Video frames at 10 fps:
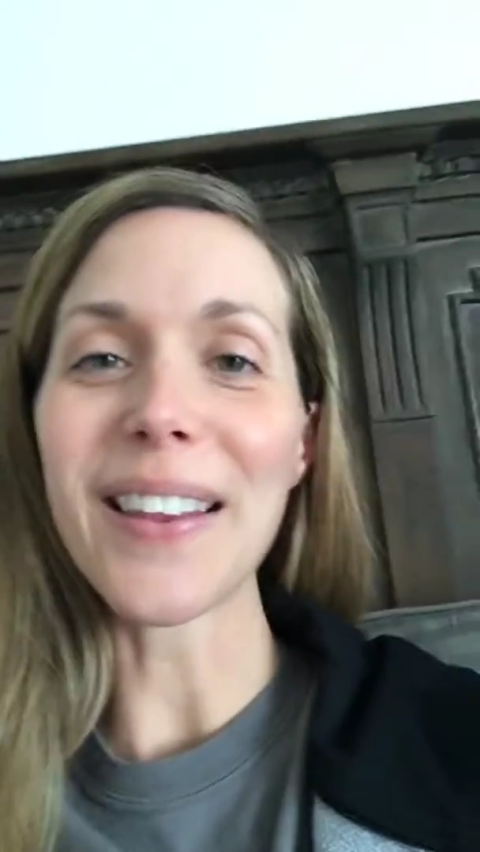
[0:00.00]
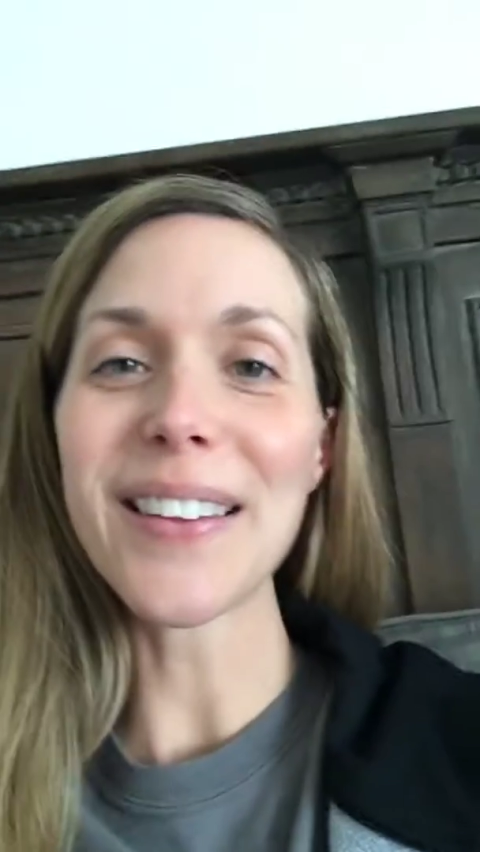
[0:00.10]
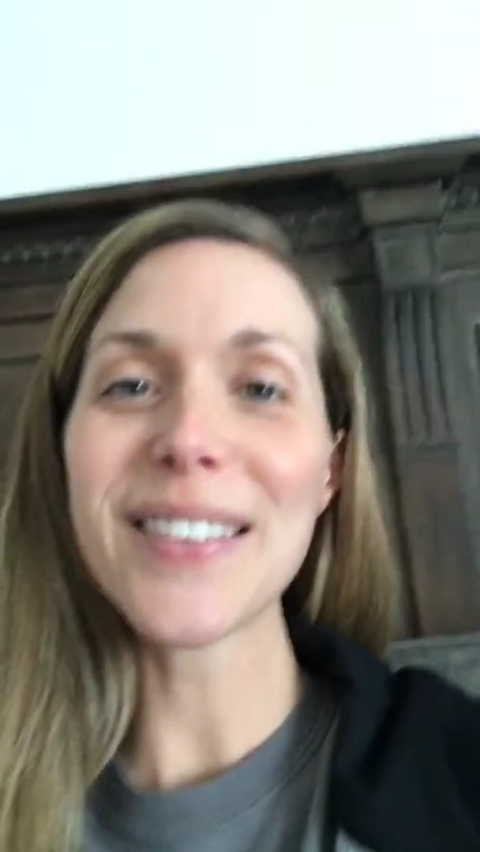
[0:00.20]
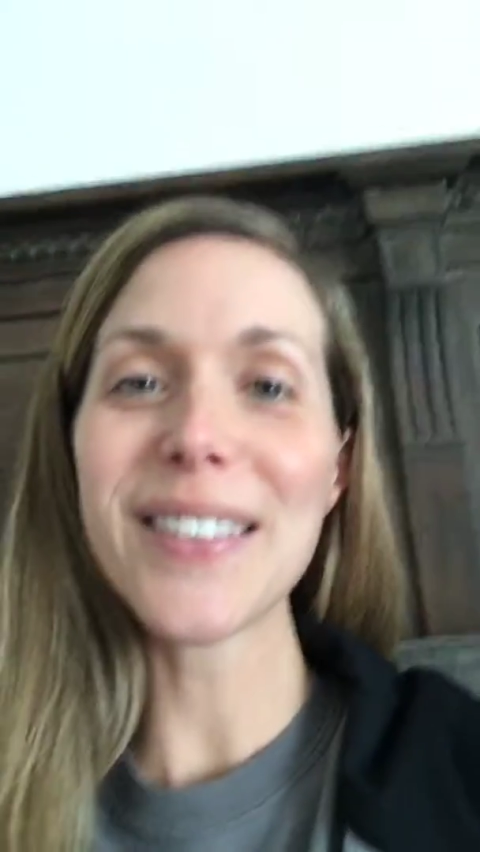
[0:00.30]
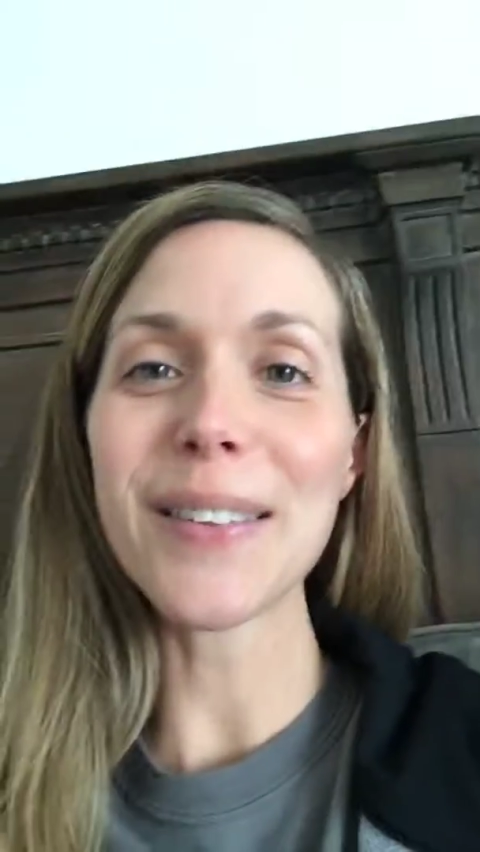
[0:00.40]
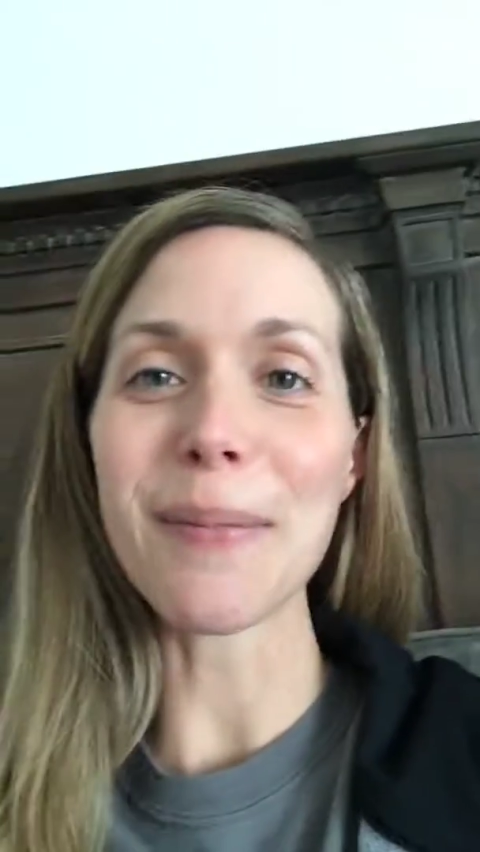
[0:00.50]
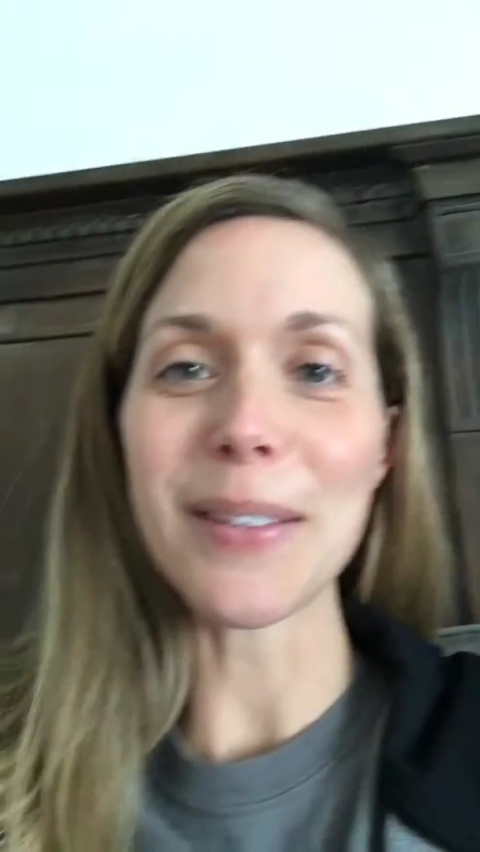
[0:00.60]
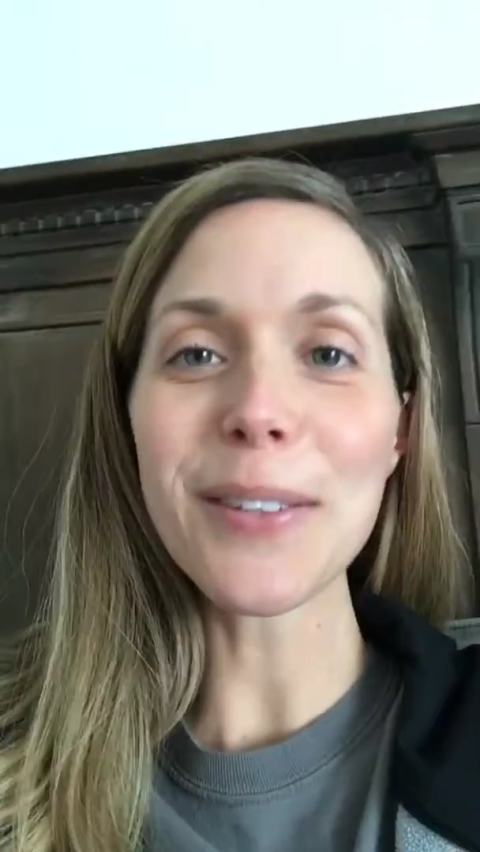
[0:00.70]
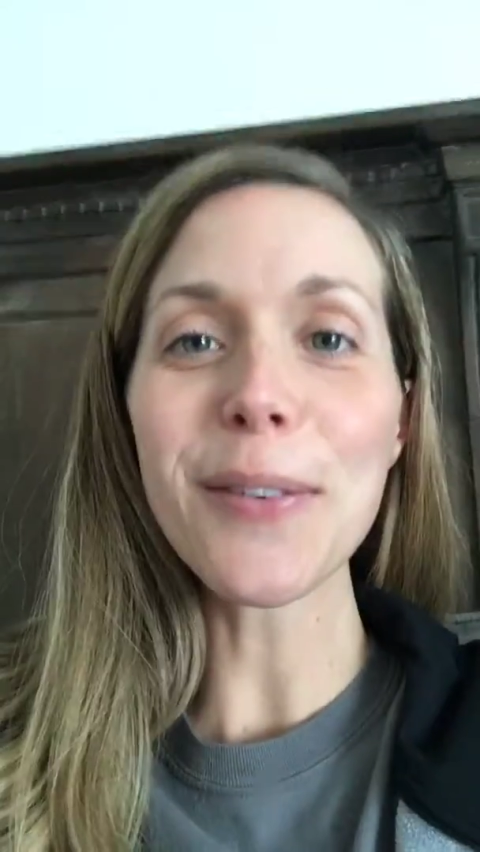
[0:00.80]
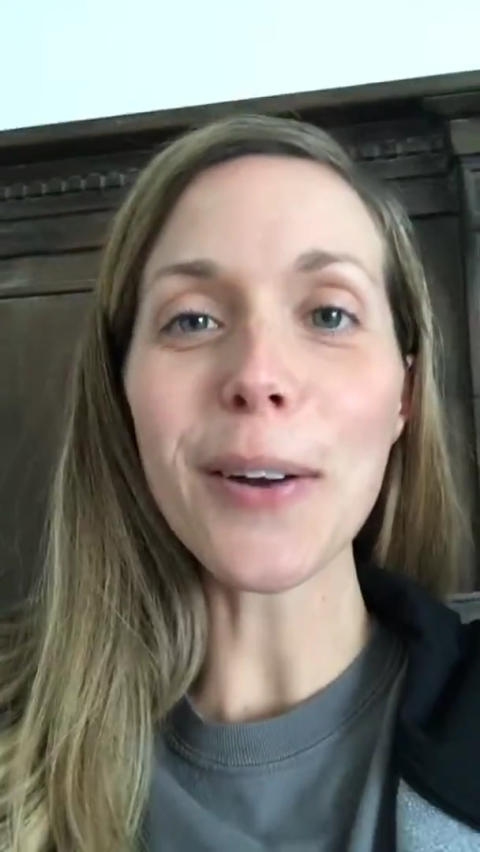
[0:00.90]
This is
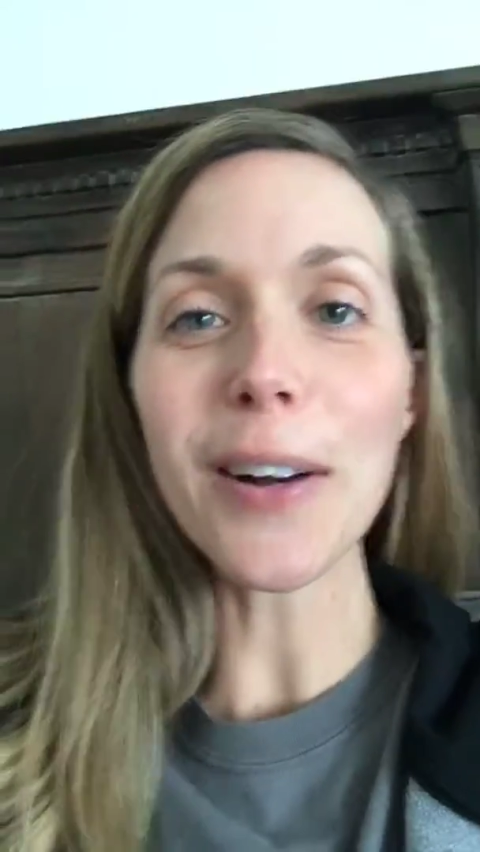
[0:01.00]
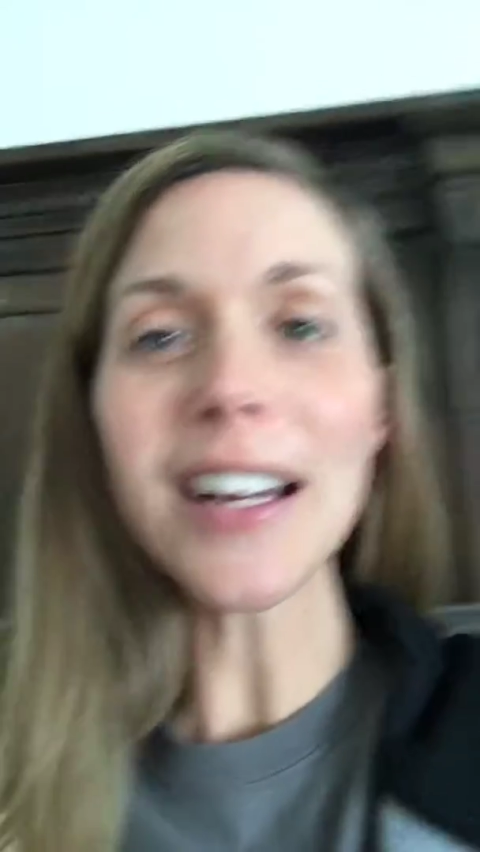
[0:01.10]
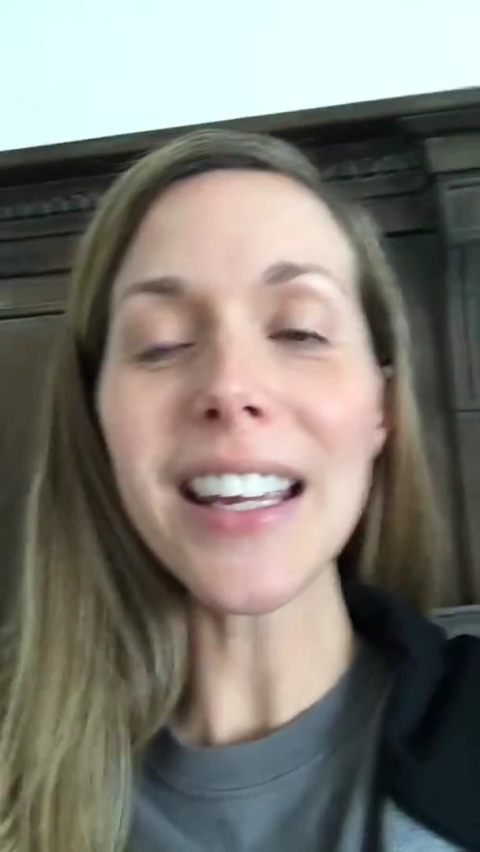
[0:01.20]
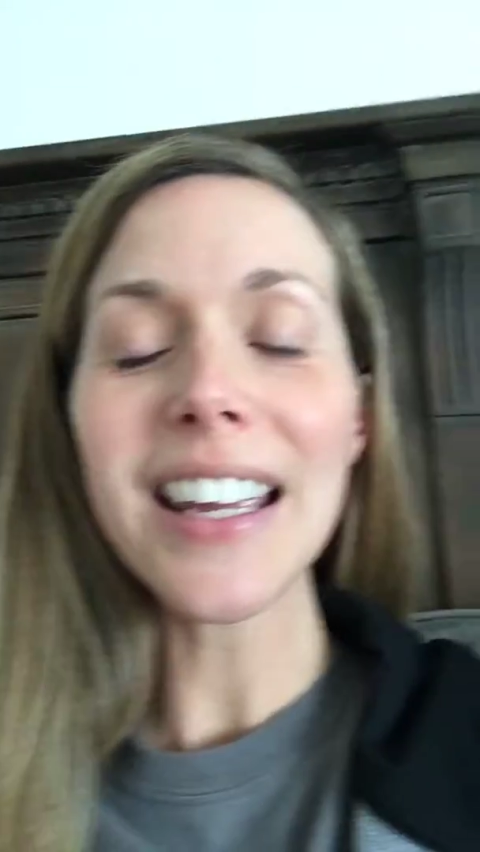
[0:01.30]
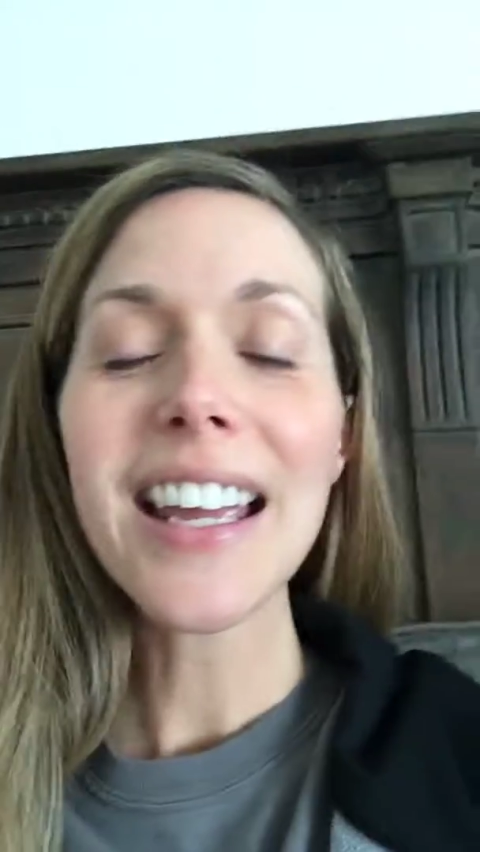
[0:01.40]
Mrs. Frederick,